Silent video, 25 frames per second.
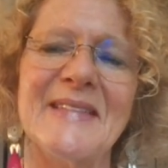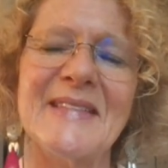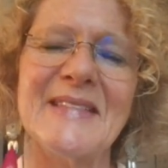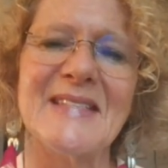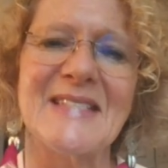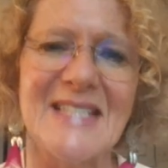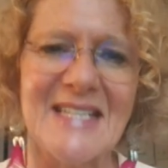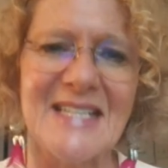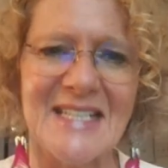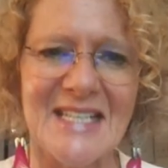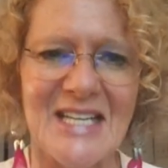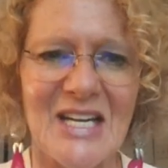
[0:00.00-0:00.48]

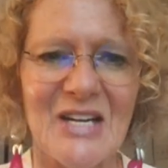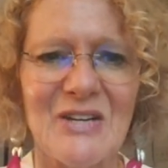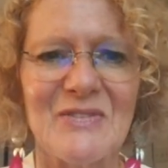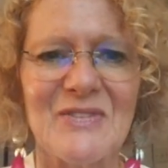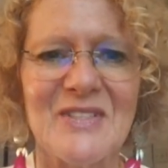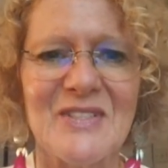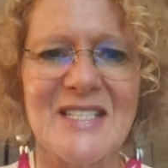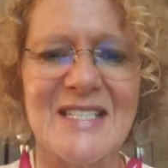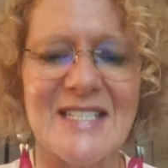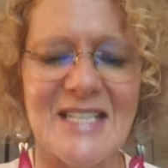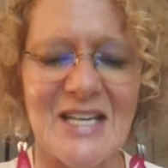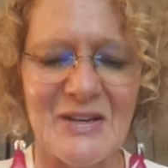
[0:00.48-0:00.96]
Take care of
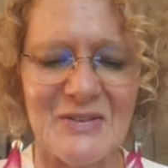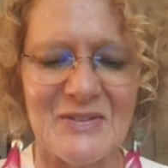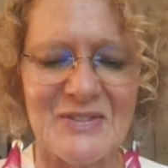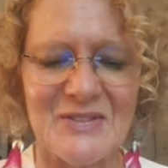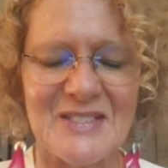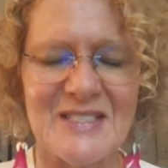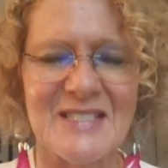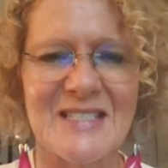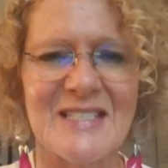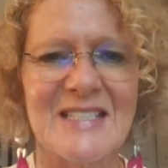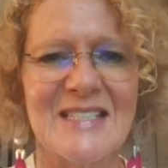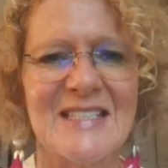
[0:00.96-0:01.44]

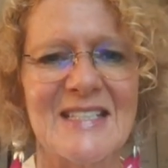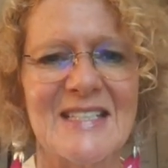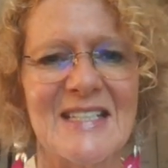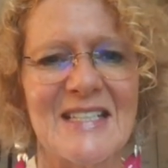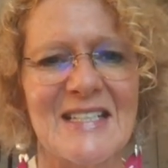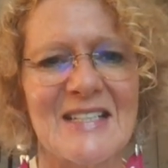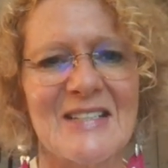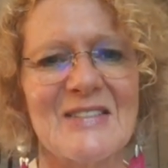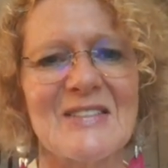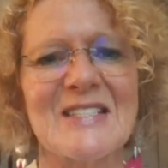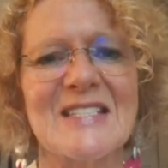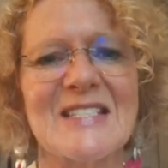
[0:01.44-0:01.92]
yourselves,
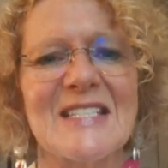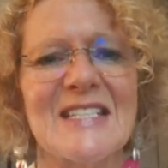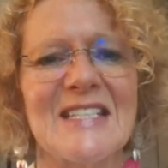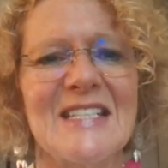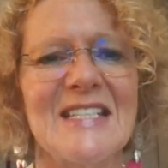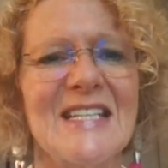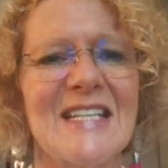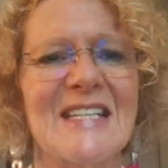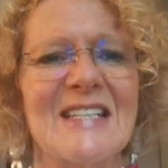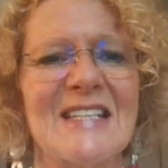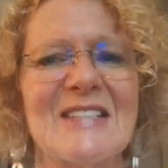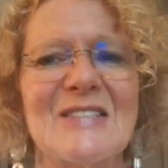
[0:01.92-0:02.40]
and I'll see
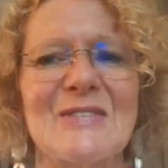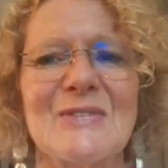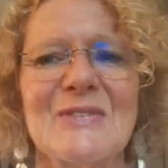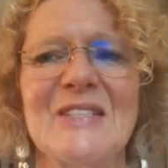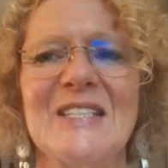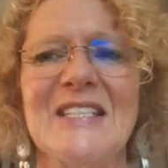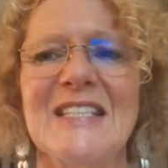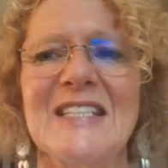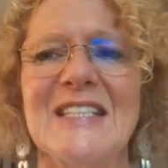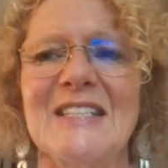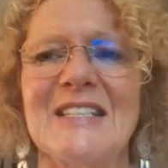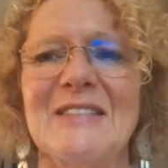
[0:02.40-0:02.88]
you next
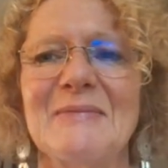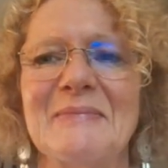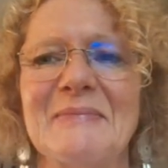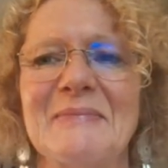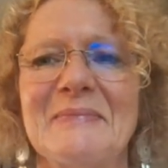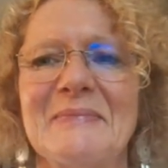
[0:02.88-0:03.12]
week.